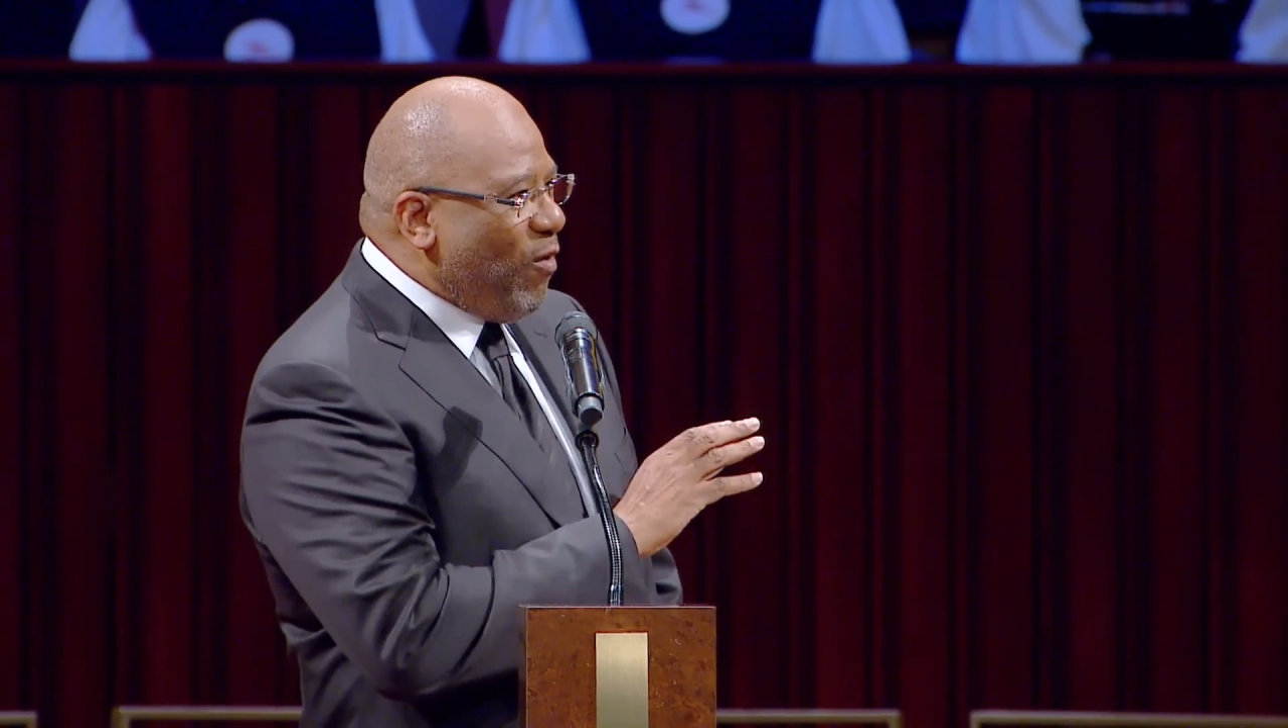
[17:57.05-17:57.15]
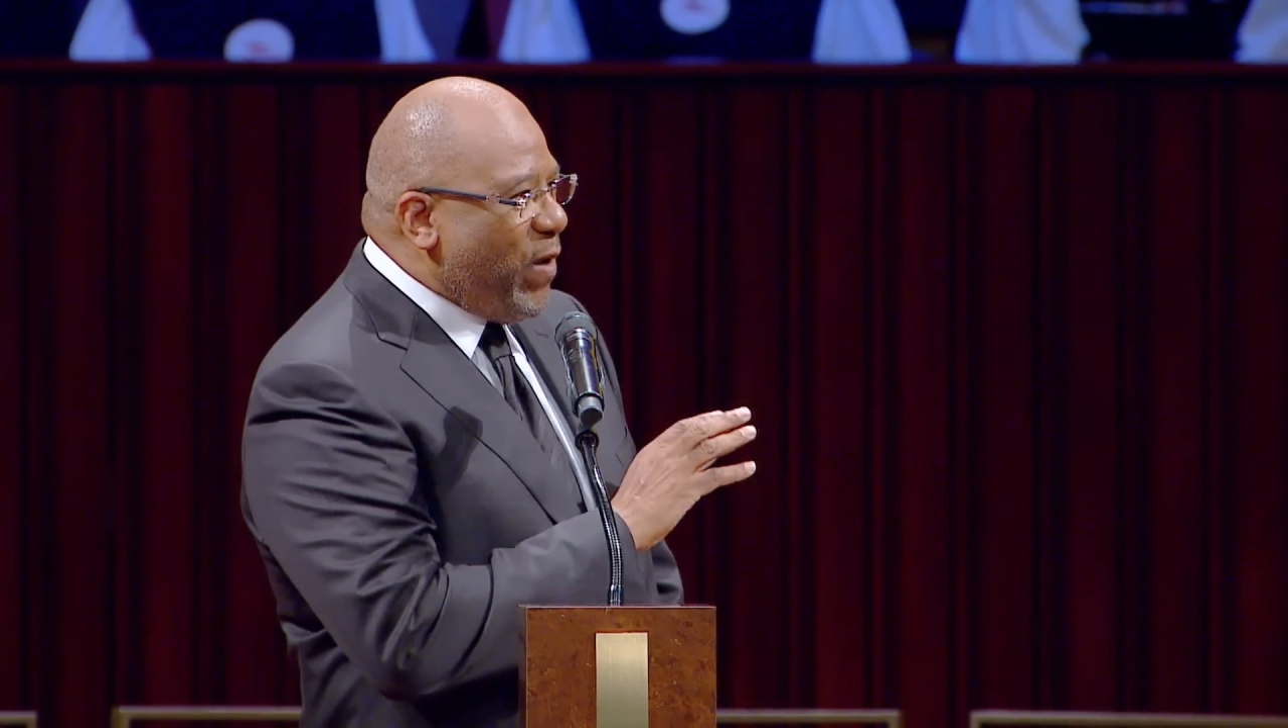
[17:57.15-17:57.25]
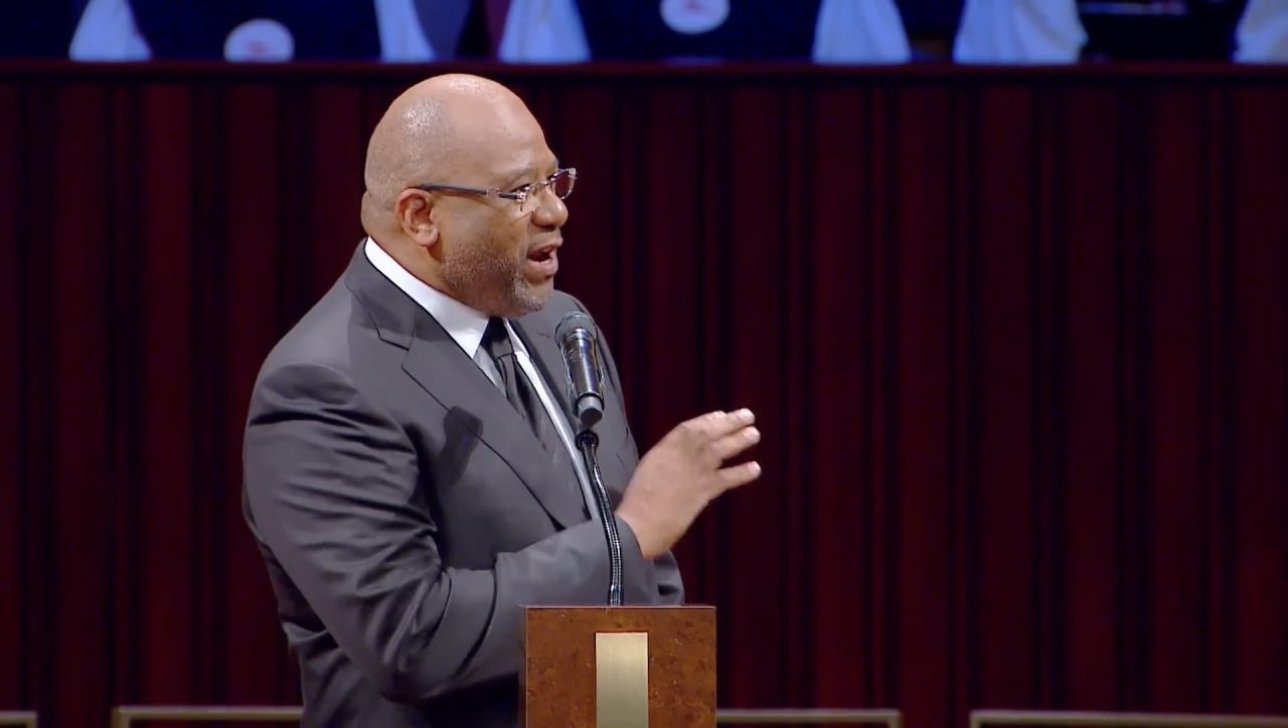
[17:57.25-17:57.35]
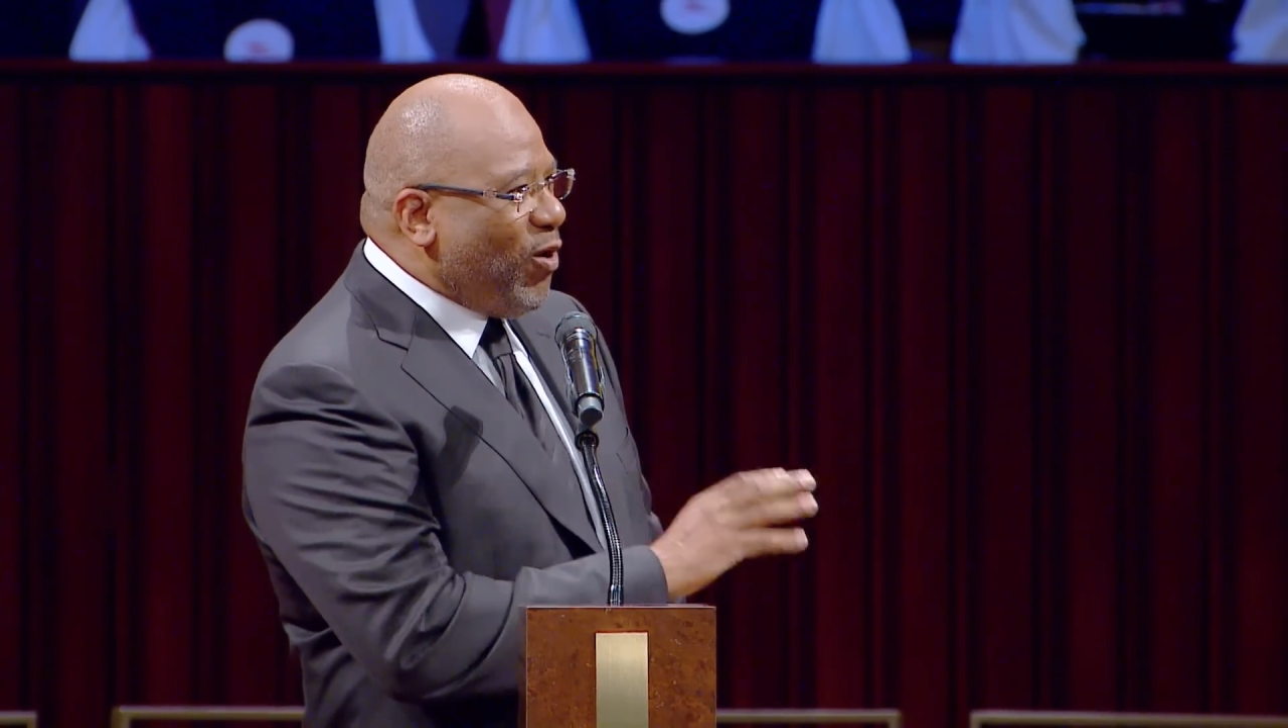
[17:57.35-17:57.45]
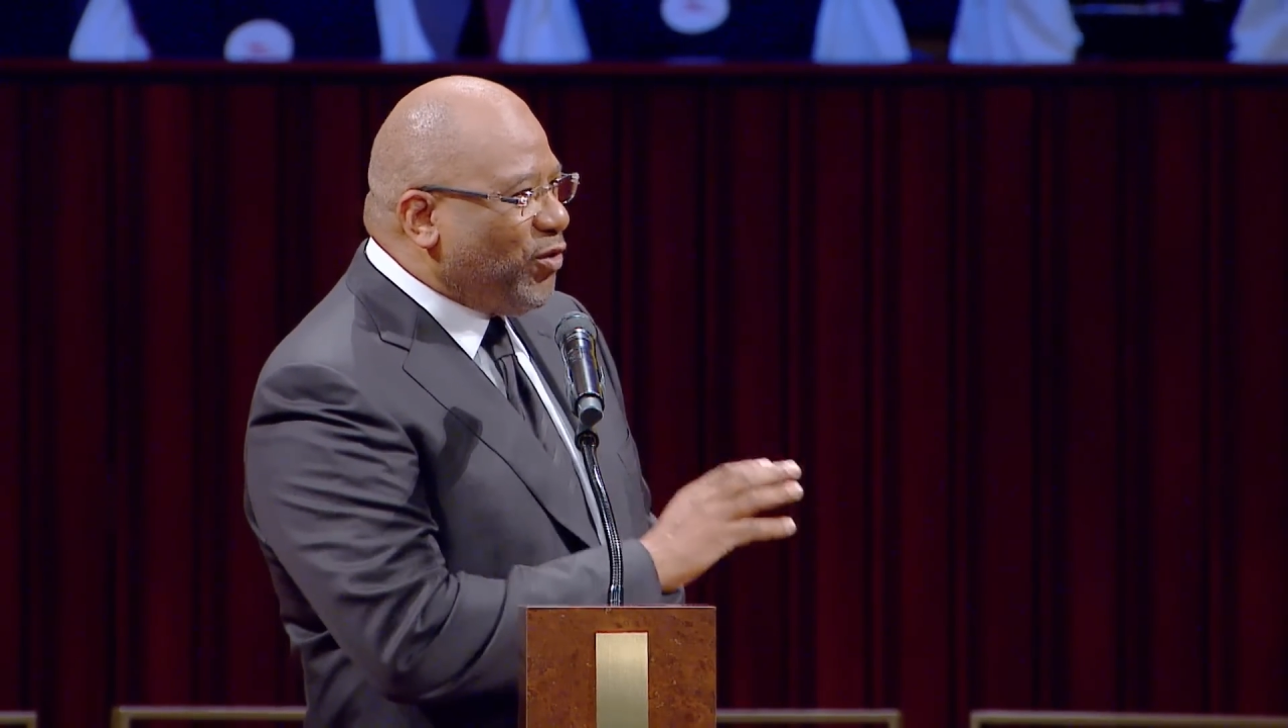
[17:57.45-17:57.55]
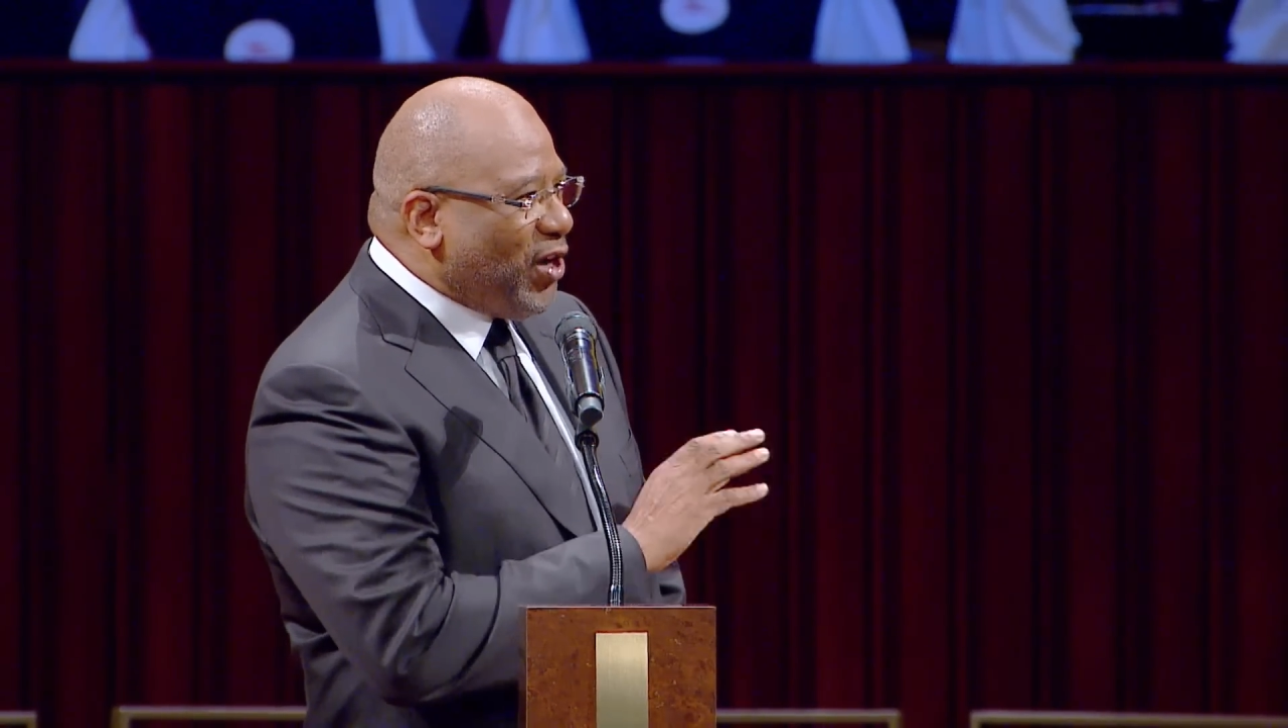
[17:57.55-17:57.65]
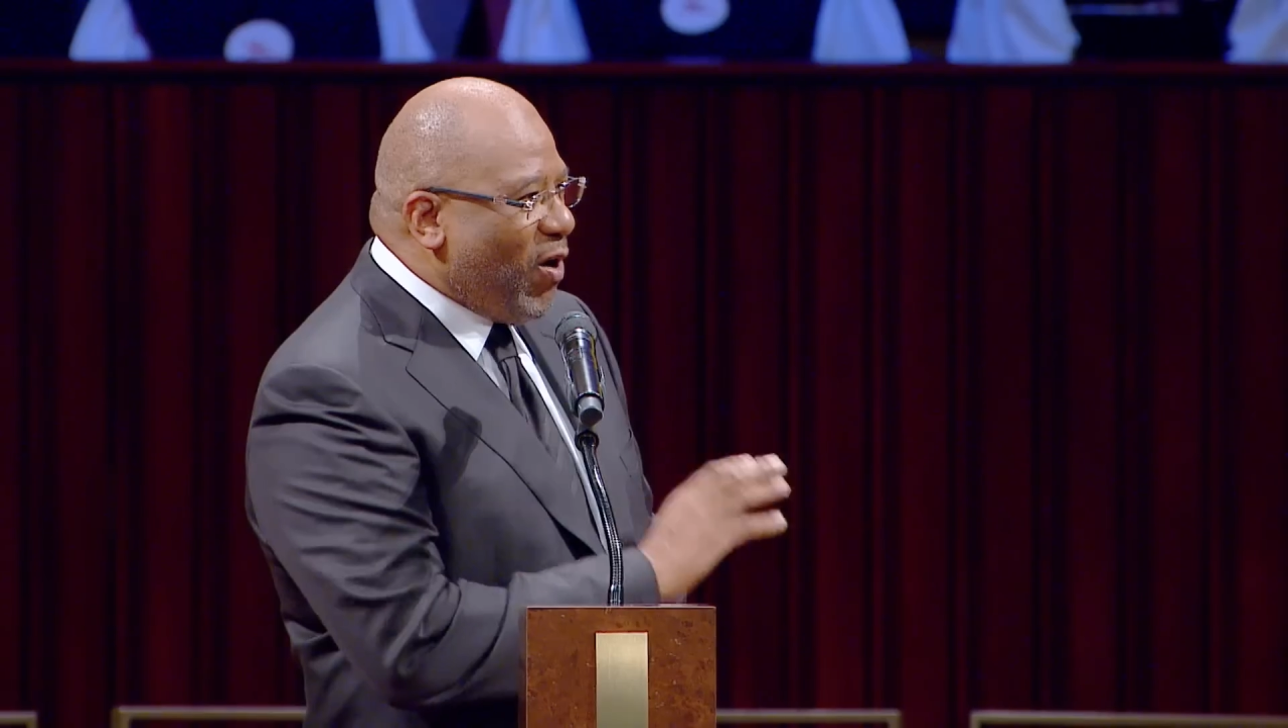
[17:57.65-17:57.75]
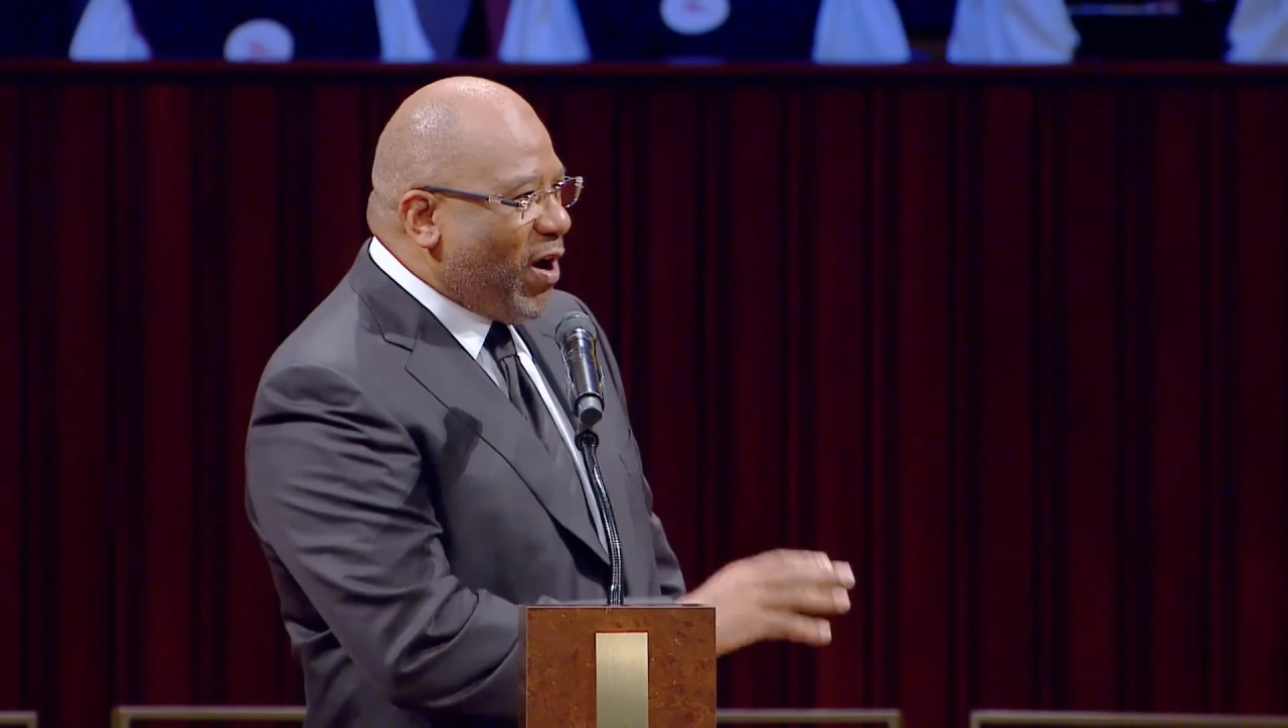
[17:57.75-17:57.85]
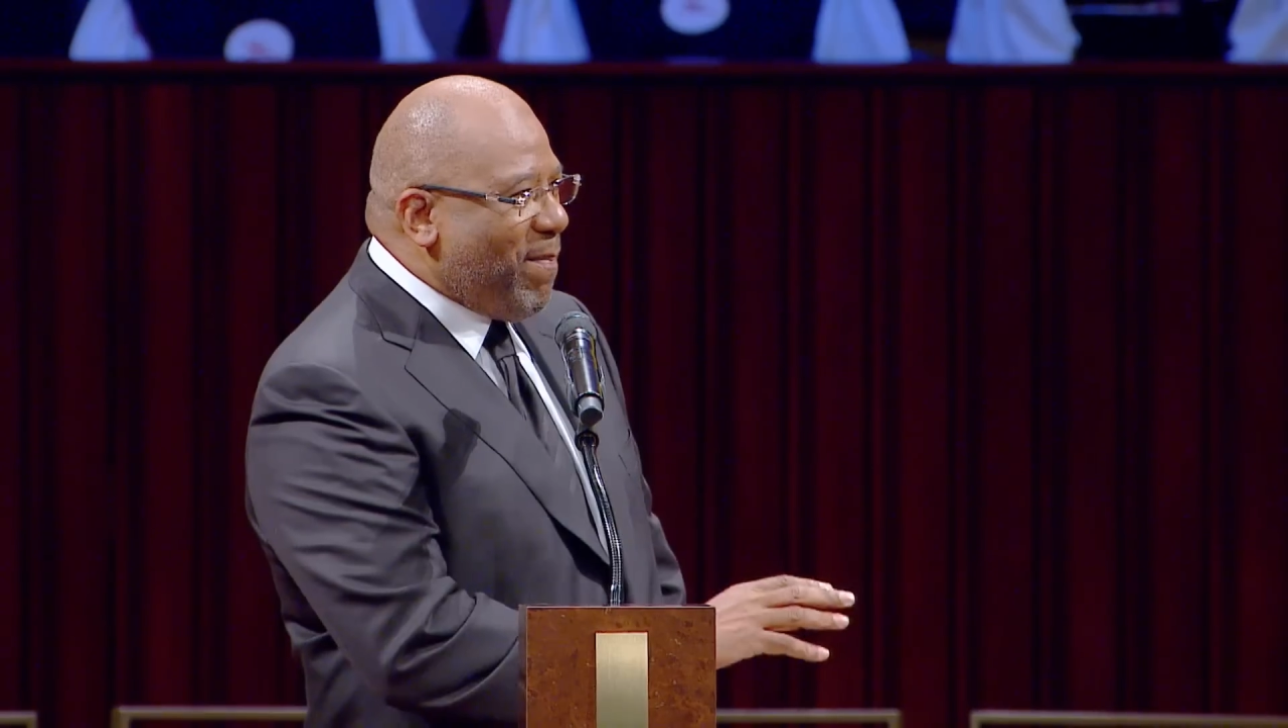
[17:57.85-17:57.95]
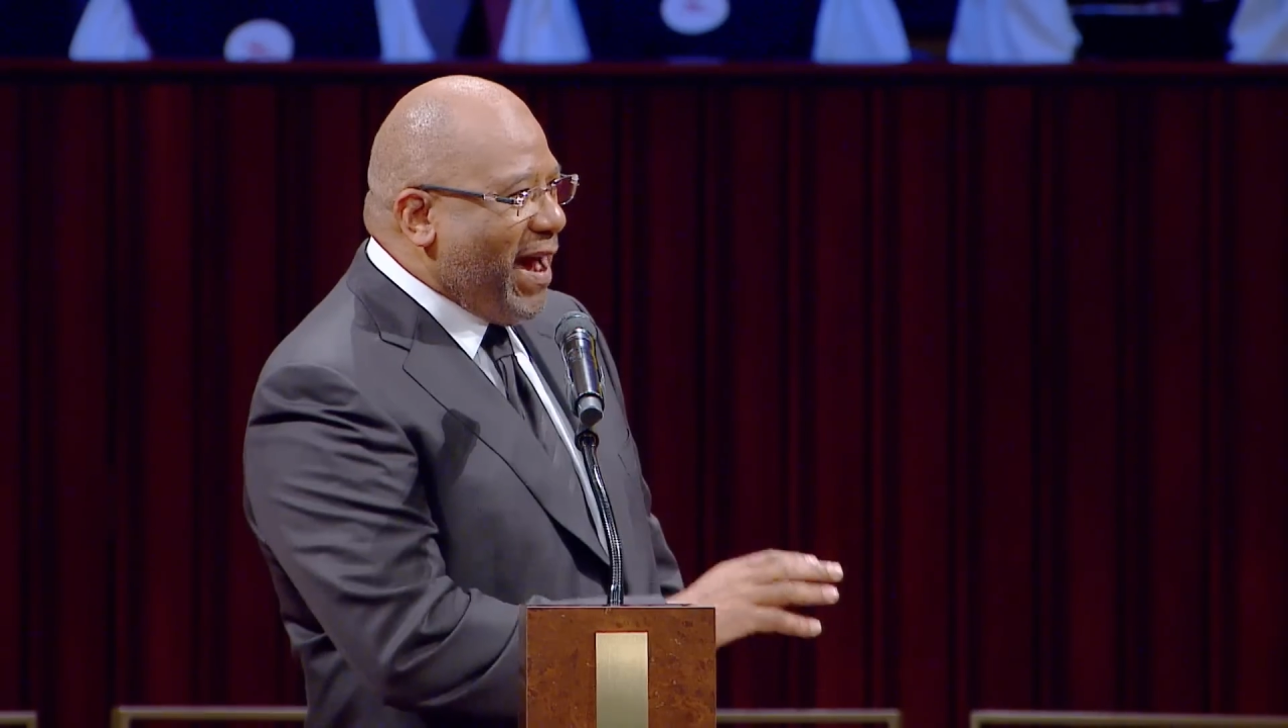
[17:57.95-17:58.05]
we don't
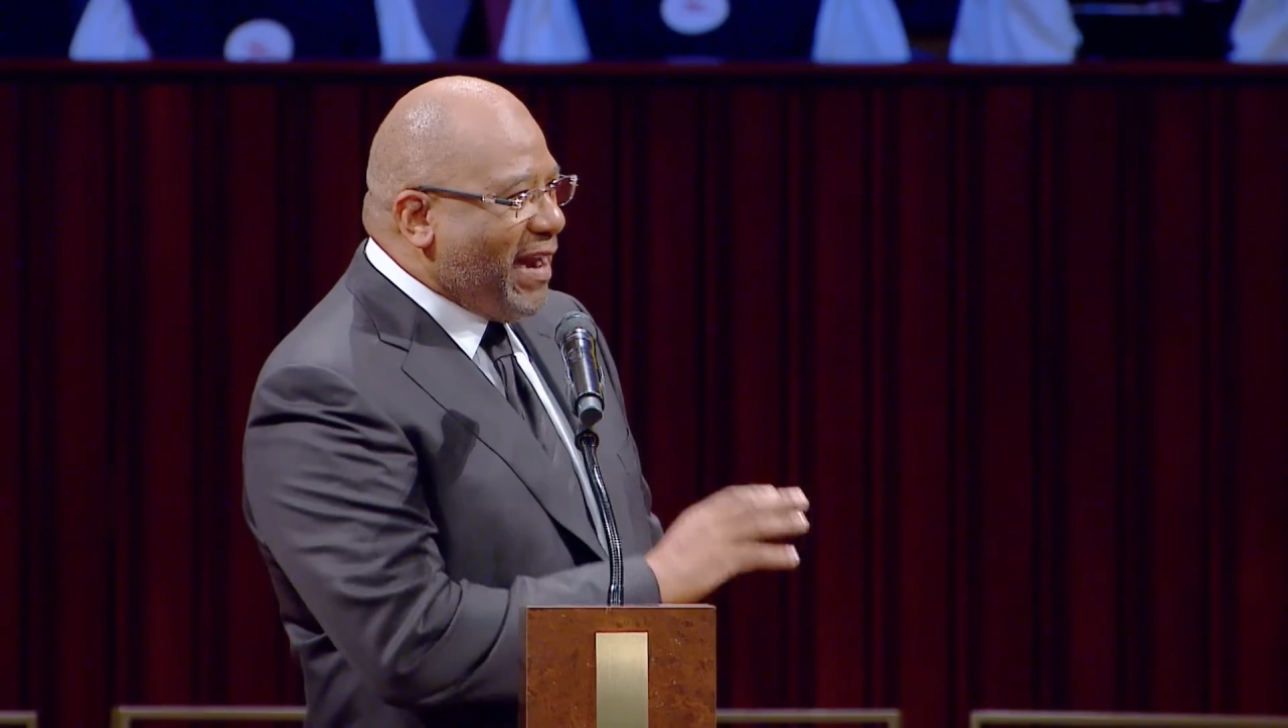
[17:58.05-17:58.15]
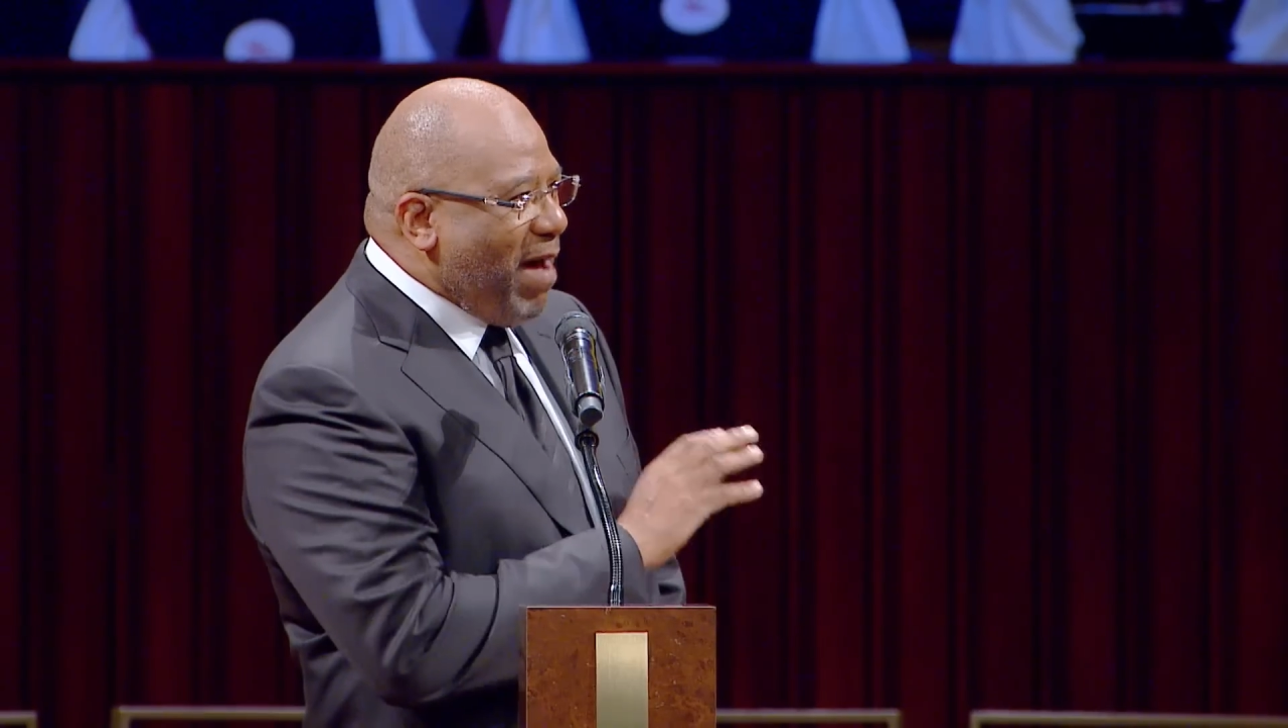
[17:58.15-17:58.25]
talk about.